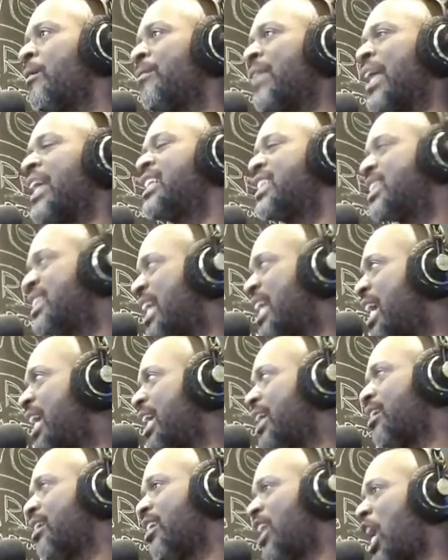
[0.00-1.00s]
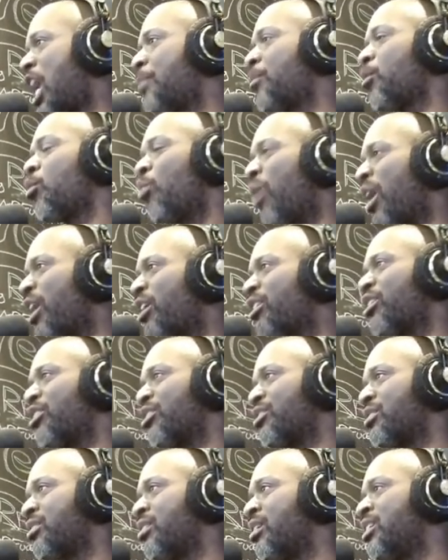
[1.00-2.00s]
They stink. Labor
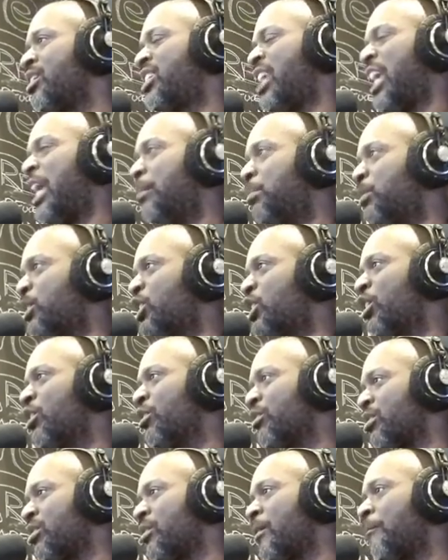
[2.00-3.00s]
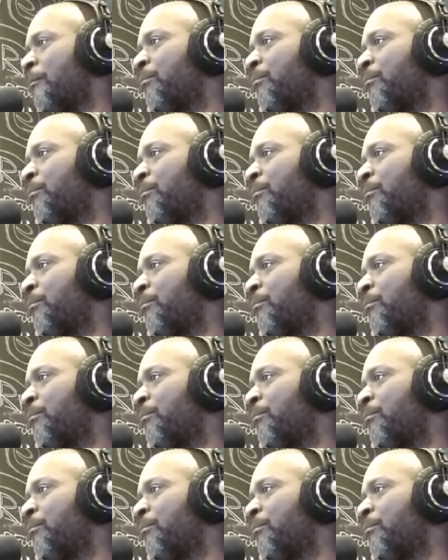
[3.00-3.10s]
workers, teamsters,